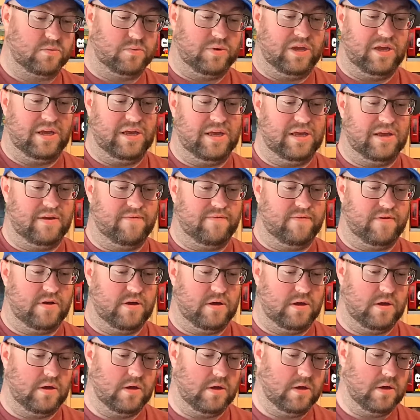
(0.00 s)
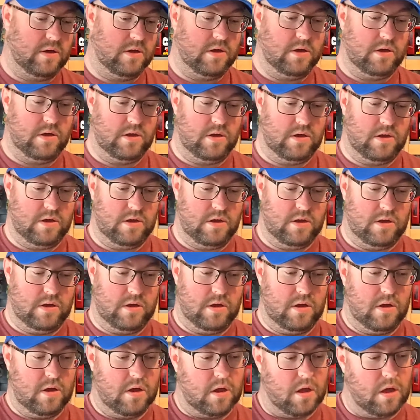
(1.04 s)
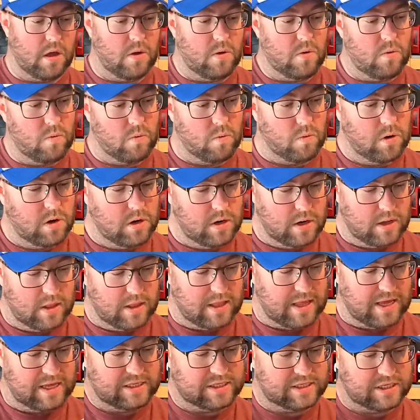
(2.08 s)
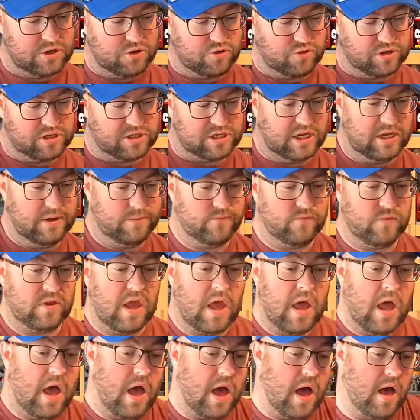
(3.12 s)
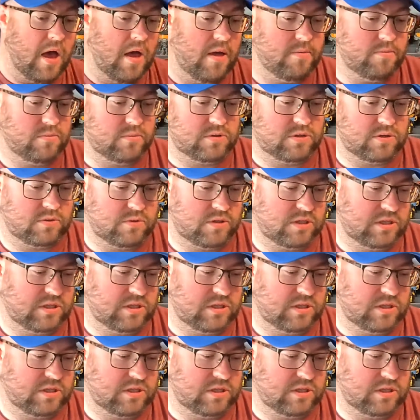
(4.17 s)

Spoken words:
so we have, oh, that's interesting. So